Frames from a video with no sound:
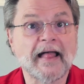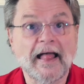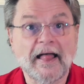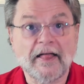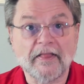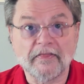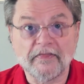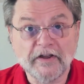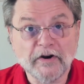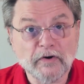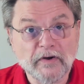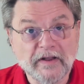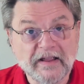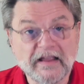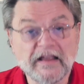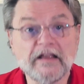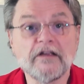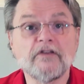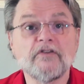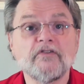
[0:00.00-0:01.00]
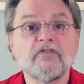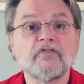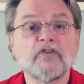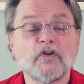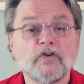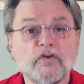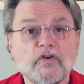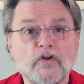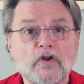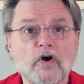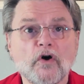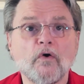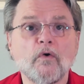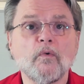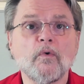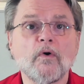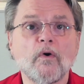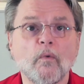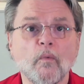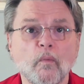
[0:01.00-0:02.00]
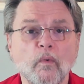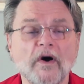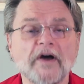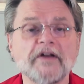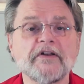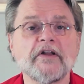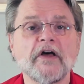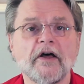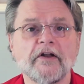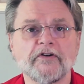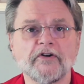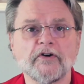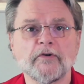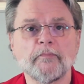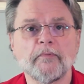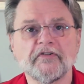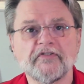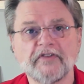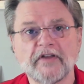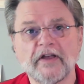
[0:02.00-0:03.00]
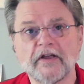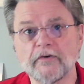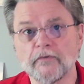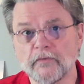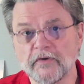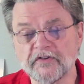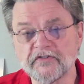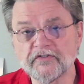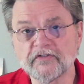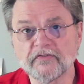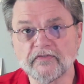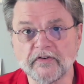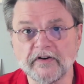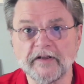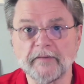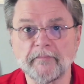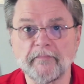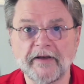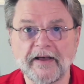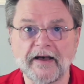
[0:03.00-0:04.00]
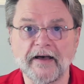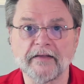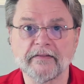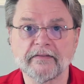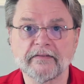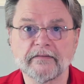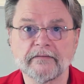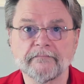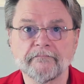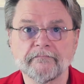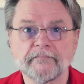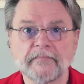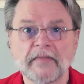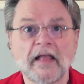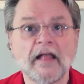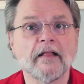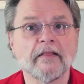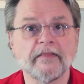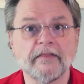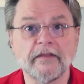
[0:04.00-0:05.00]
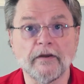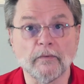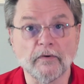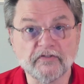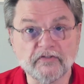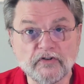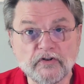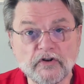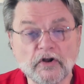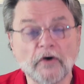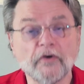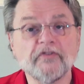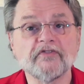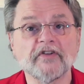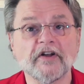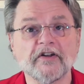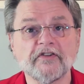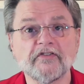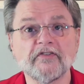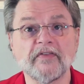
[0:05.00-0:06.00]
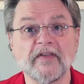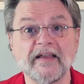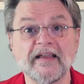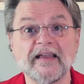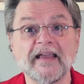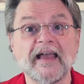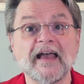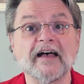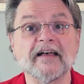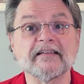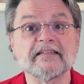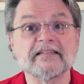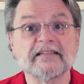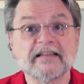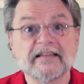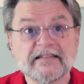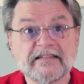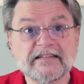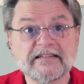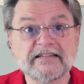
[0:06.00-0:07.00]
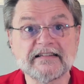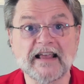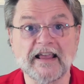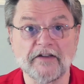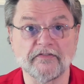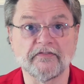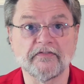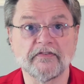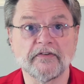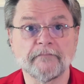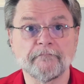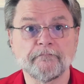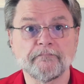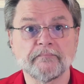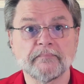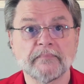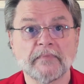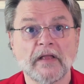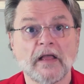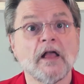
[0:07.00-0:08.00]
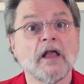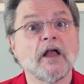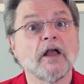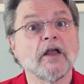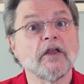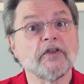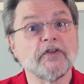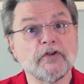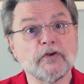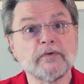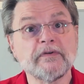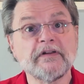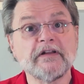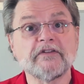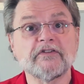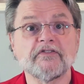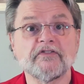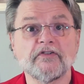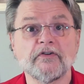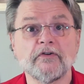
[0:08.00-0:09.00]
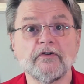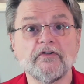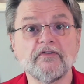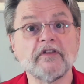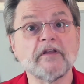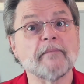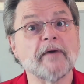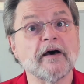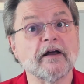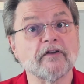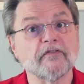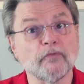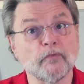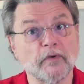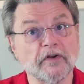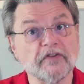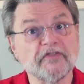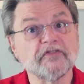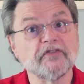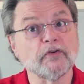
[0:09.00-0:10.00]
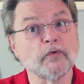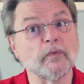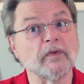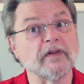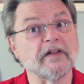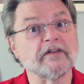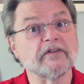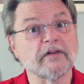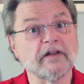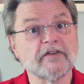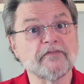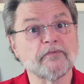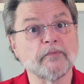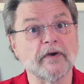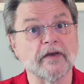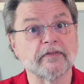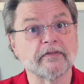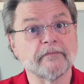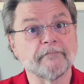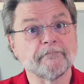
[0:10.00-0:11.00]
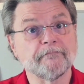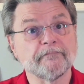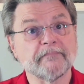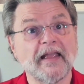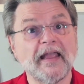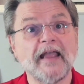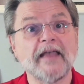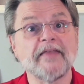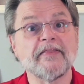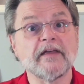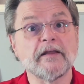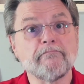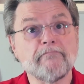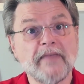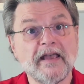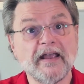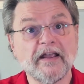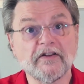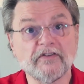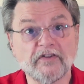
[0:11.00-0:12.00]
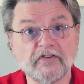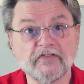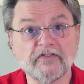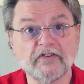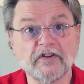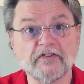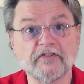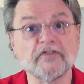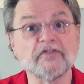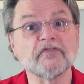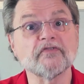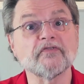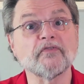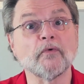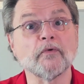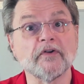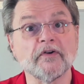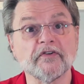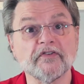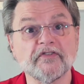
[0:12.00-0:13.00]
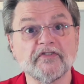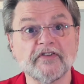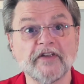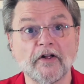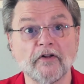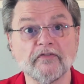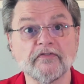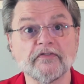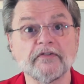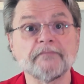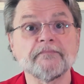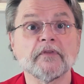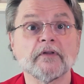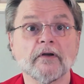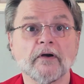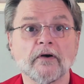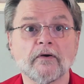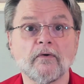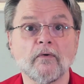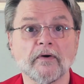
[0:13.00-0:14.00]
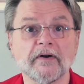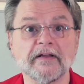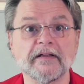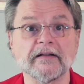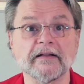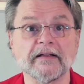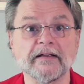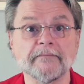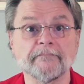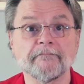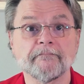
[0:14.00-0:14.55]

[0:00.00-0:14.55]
There is no 100% risk free path. There is no such thing as safe. You need to choose the amount of risk you're willing to live with and then make decisions for yourself accordingly.